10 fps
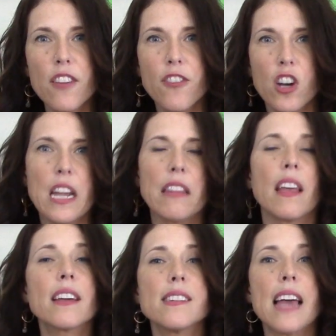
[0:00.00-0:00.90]
if you're in
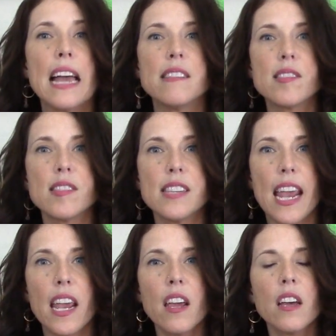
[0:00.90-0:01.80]
like a tense
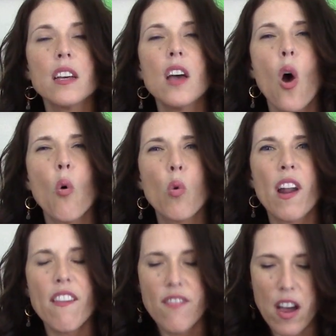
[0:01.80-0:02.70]
state. What
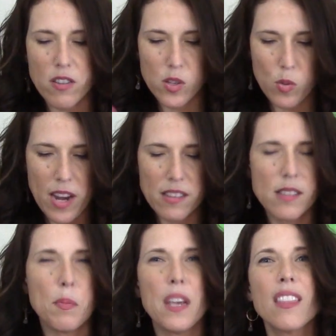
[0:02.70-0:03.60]
I found is when I
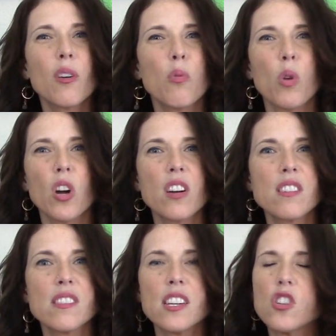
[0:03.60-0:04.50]
speak the
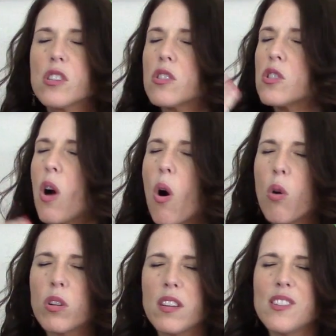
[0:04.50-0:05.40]
words, it just
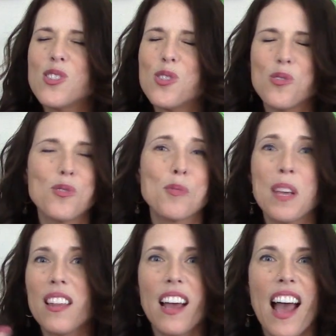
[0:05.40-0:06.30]
totally soothes
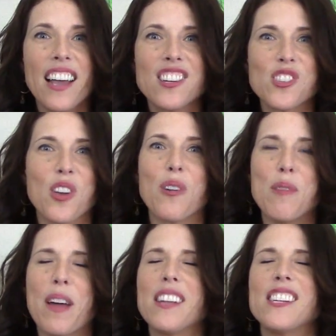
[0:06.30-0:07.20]
me. Like I could just go into
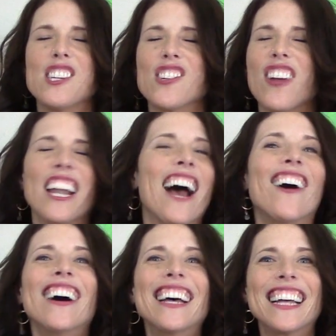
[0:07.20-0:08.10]
meditation right now.
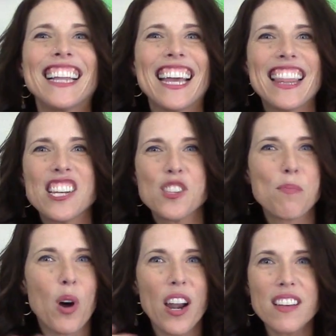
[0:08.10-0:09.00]
Like they just
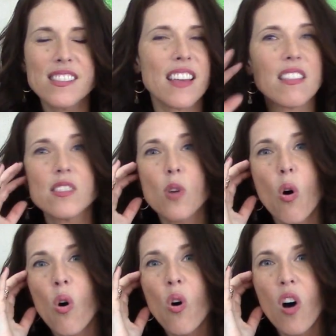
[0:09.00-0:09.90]
put us in this
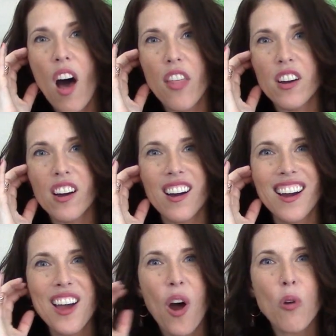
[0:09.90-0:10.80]
whole other
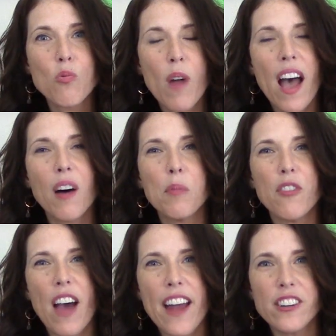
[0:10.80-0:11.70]
realm
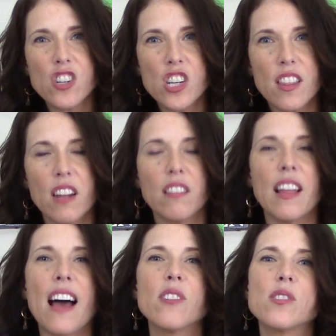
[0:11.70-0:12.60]
of energy that
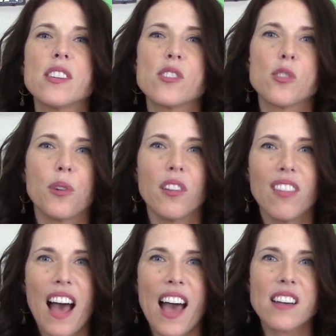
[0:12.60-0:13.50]
allows us to
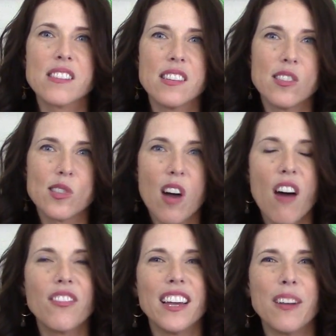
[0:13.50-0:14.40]
relax and
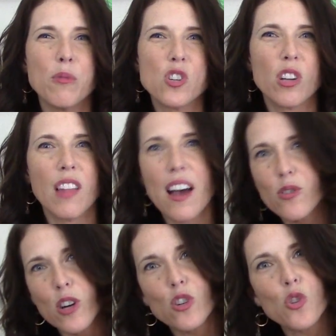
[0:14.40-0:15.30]
soften, which
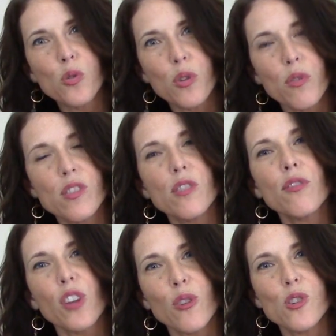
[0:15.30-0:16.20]
allows our truth to
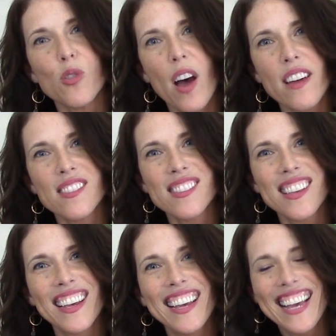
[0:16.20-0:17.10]
flow to us.
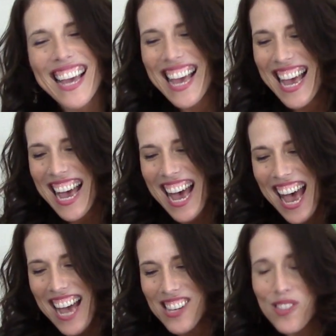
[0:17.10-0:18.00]

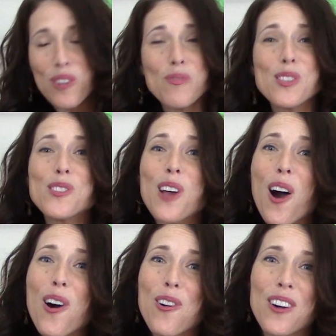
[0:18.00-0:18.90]
So I'm
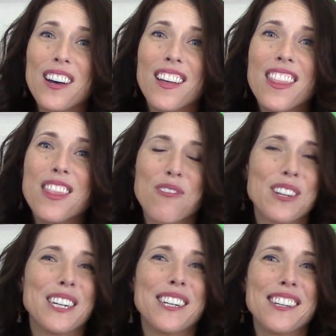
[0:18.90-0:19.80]
so
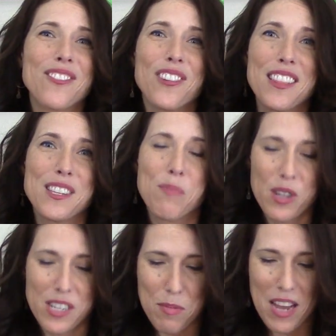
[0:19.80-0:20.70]
thrilled for this
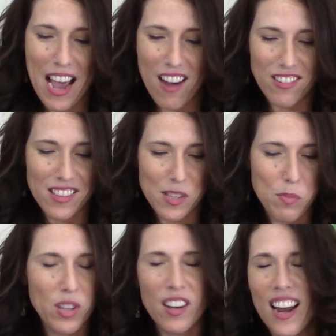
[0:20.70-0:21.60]
book to be out, this
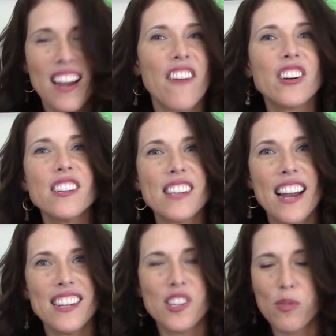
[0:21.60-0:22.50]
book that I never
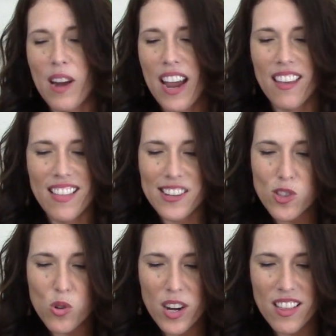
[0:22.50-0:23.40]
intended to write. That
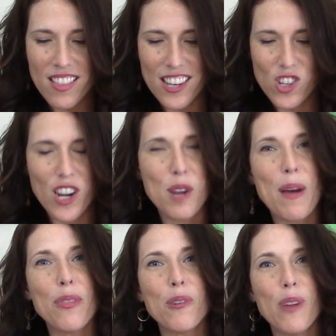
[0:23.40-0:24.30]
story that they shared
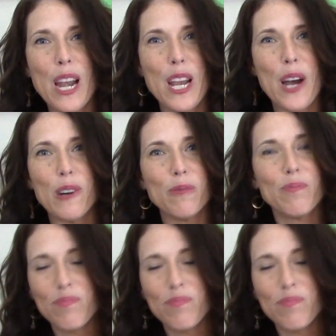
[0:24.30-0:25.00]
about the radio